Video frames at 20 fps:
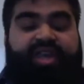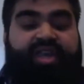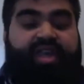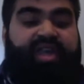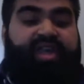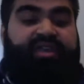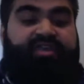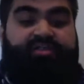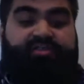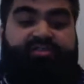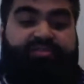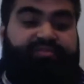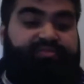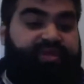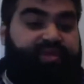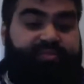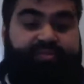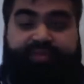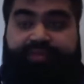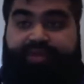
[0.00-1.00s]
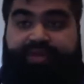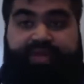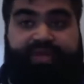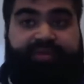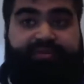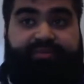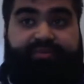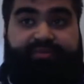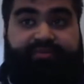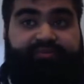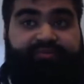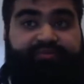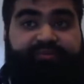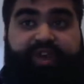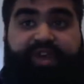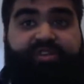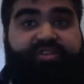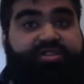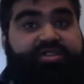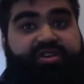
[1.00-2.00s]
and people can
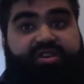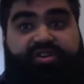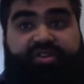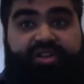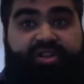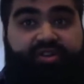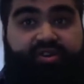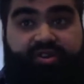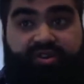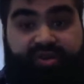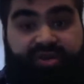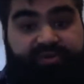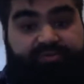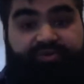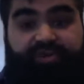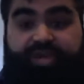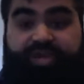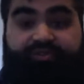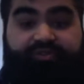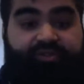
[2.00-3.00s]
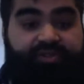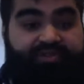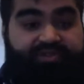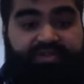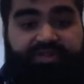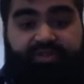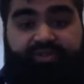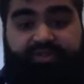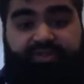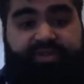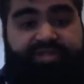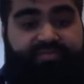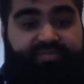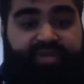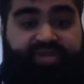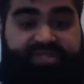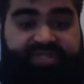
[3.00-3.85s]
voluntarily go and pray for as little or as much